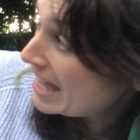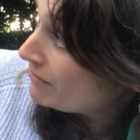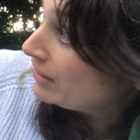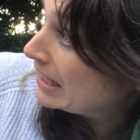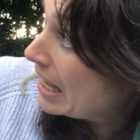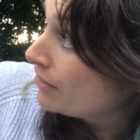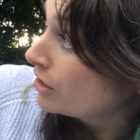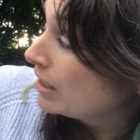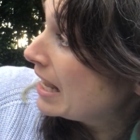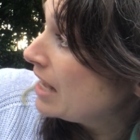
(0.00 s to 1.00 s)
carefully
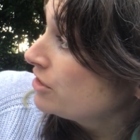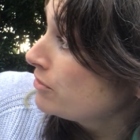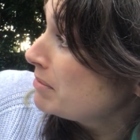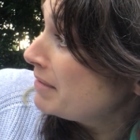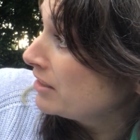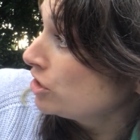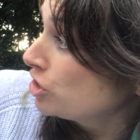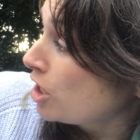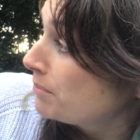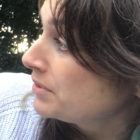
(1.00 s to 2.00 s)
gathered clouds from the mountain
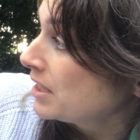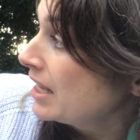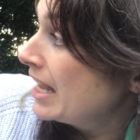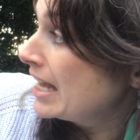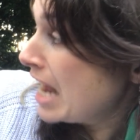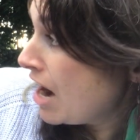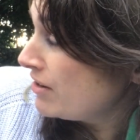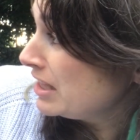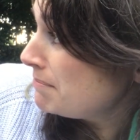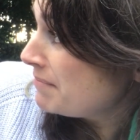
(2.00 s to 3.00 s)
tops and
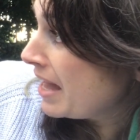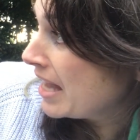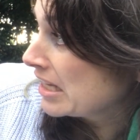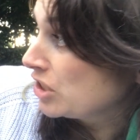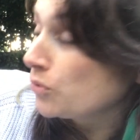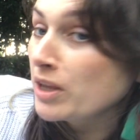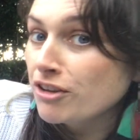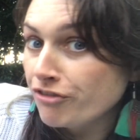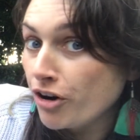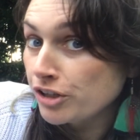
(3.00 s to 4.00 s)
hurried them back to where the
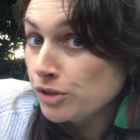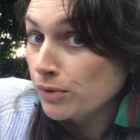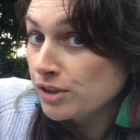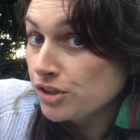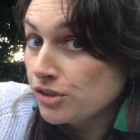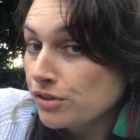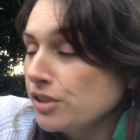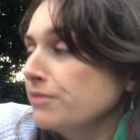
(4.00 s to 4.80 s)
forest once stood.